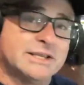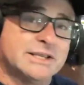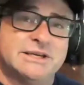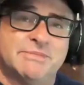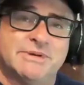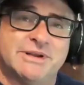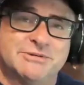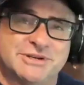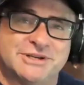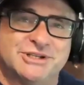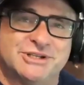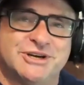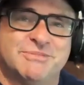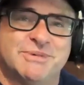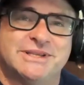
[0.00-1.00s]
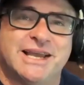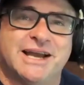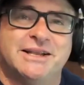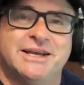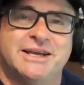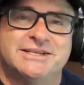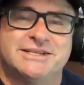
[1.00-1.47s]
see it, but I was going to show you, but
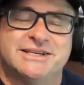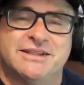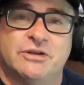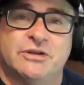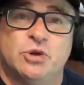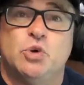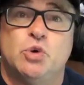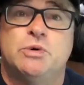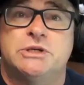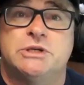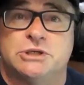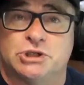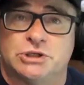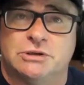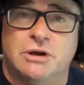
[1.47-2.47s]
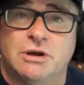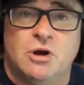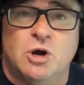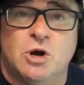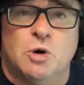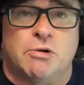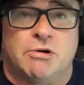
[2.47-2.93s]
down here's the new edition,
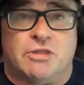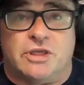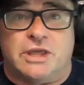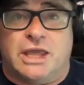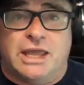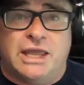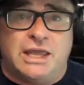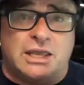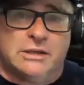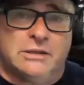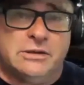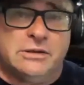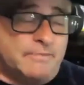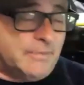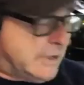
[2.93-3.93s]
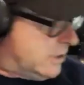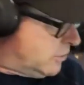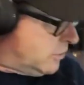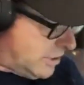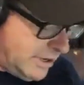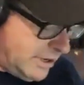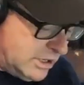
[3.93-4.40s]
where at the end,
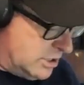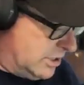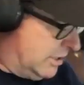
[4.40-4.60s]
look, actually, let